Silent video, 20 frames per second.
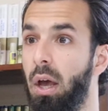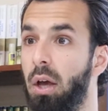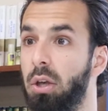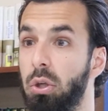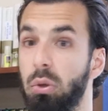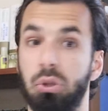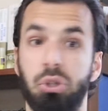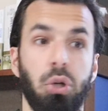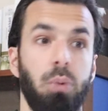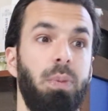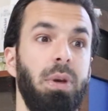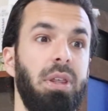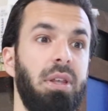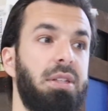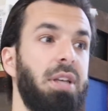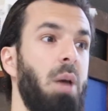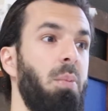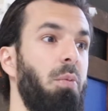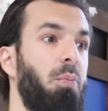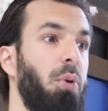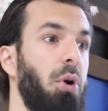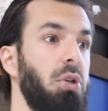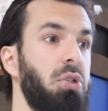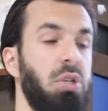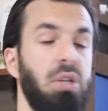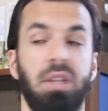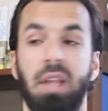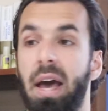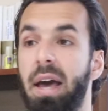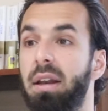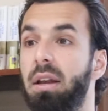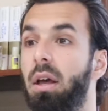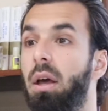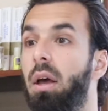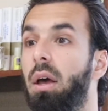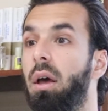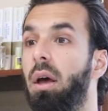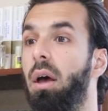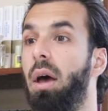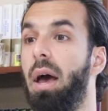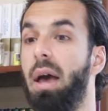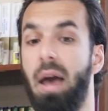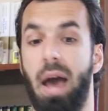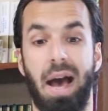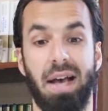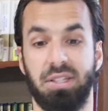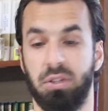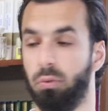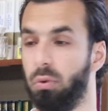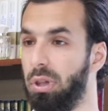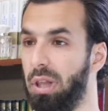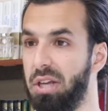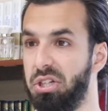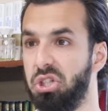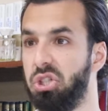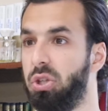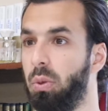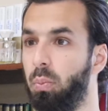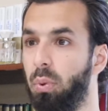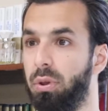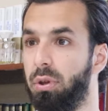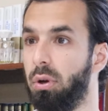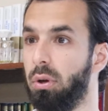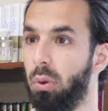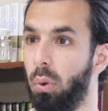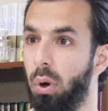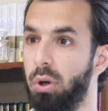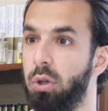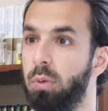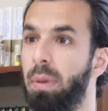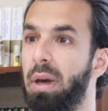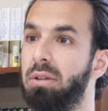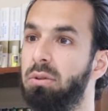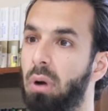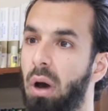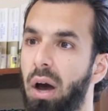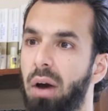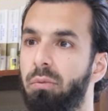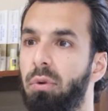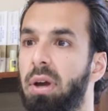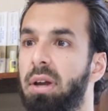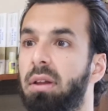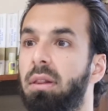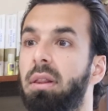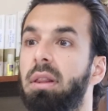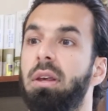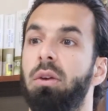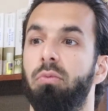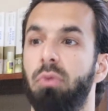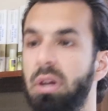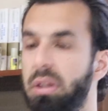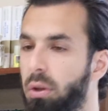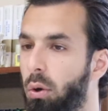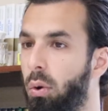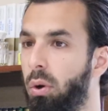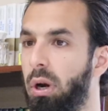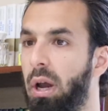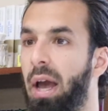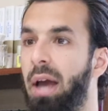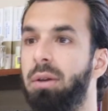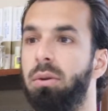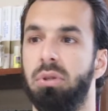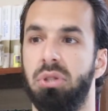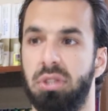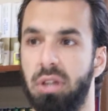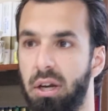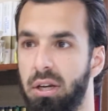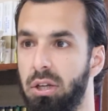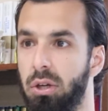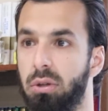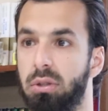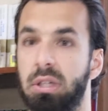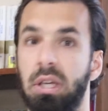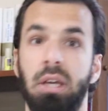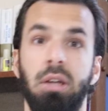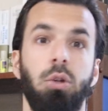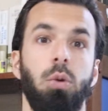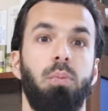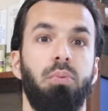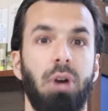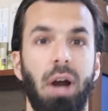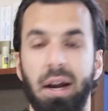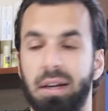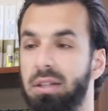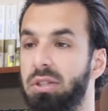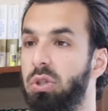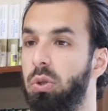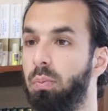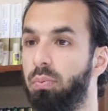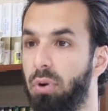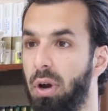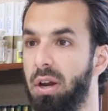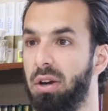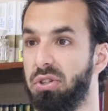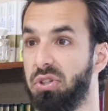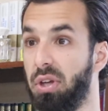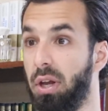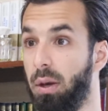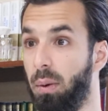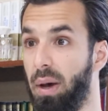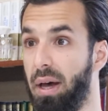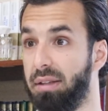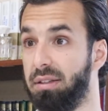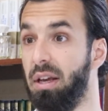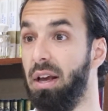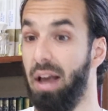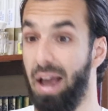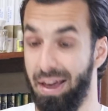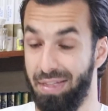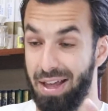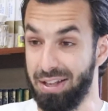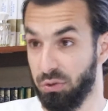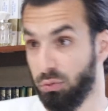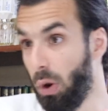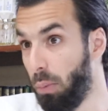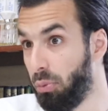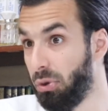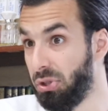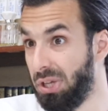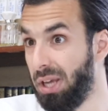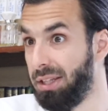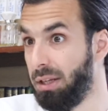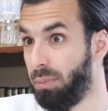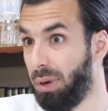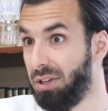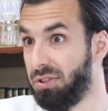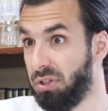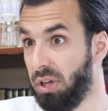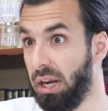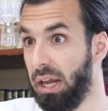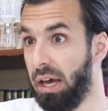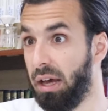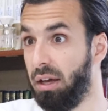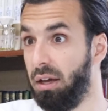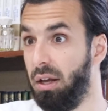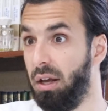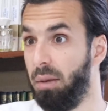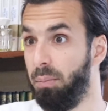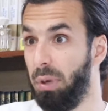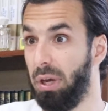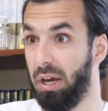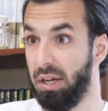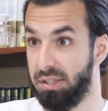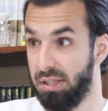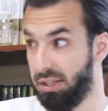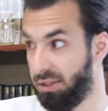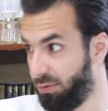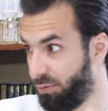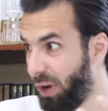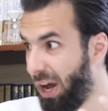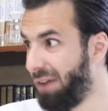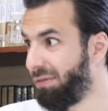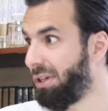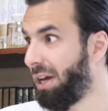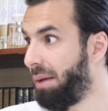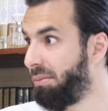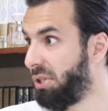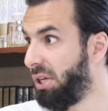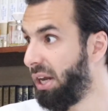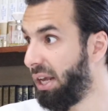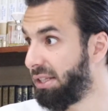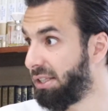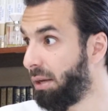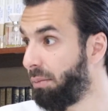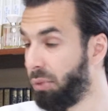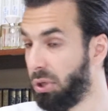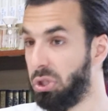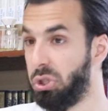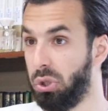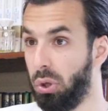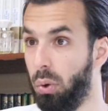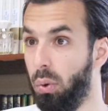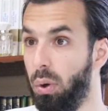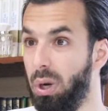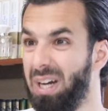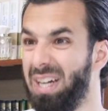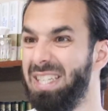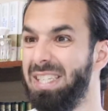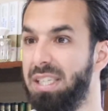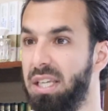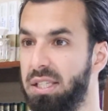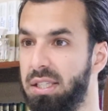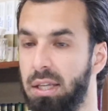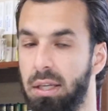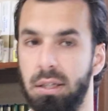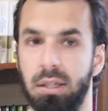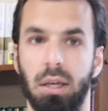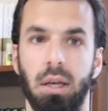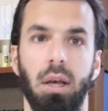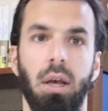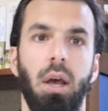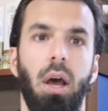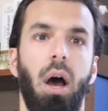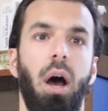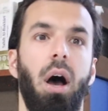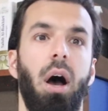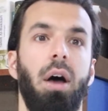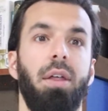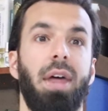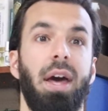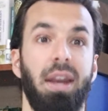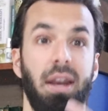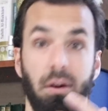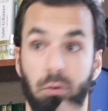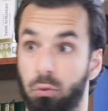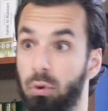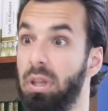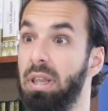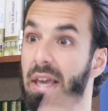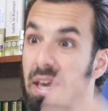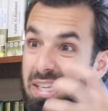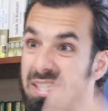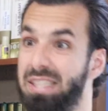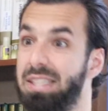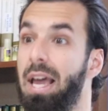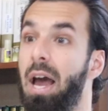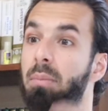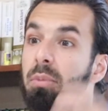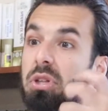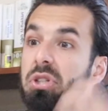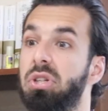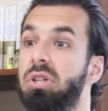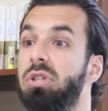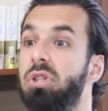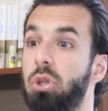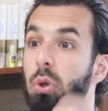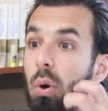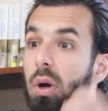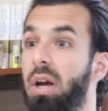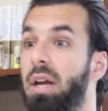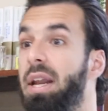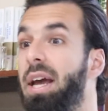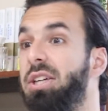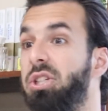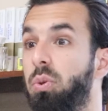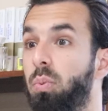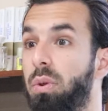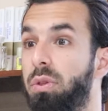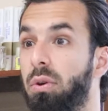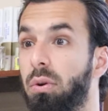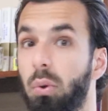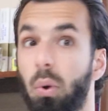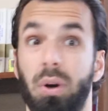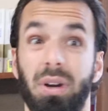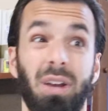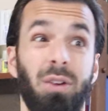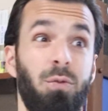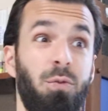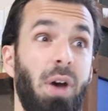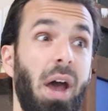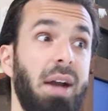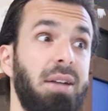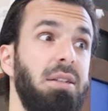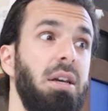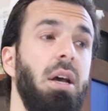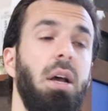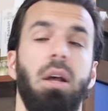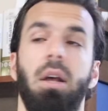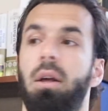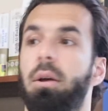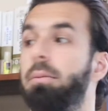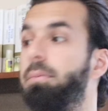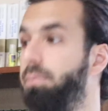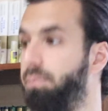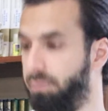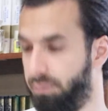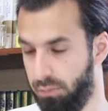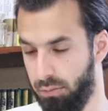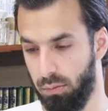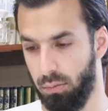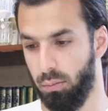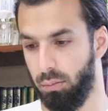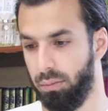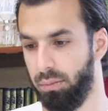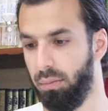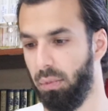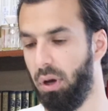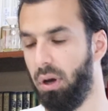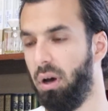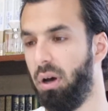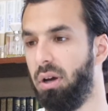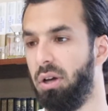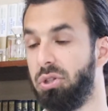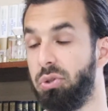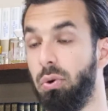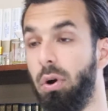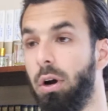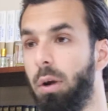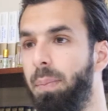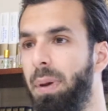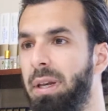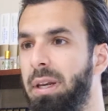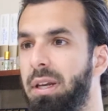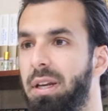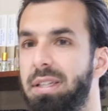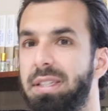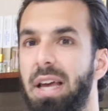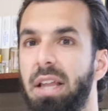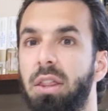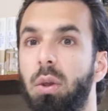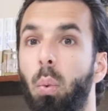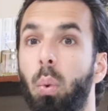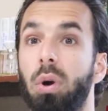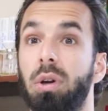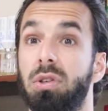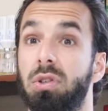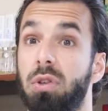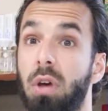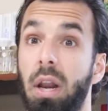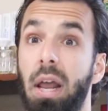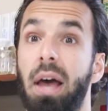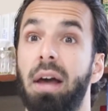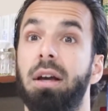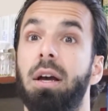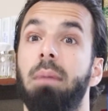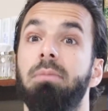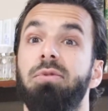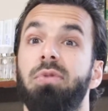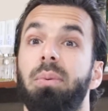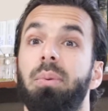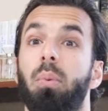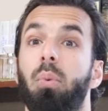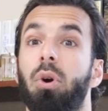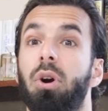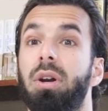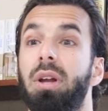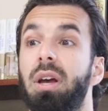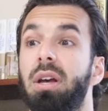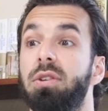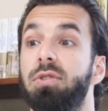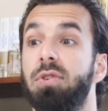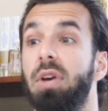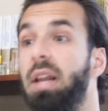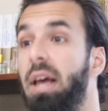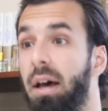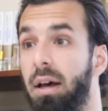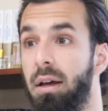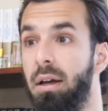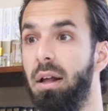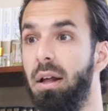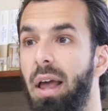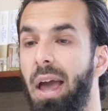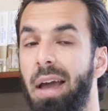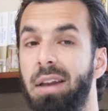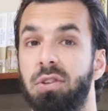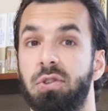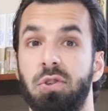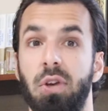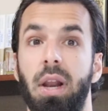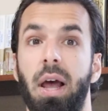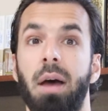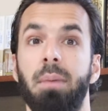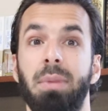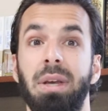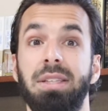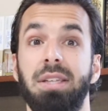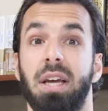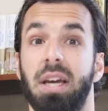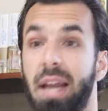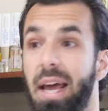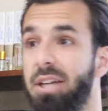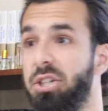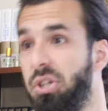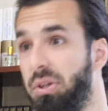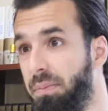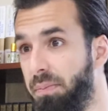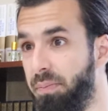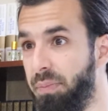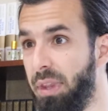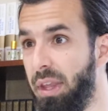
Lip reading: You should be the type of person that has a relationship with your Lord. You make dua regularly, you read the Quran, you study your deen, you practice, you pray your salawat. And that's represented by salah, because it's five times a day. It's something so consistent that it really establishes your connection with your Lord. In fact, a strong opinion is that the word salah comes from the word silah, and silah means a connection.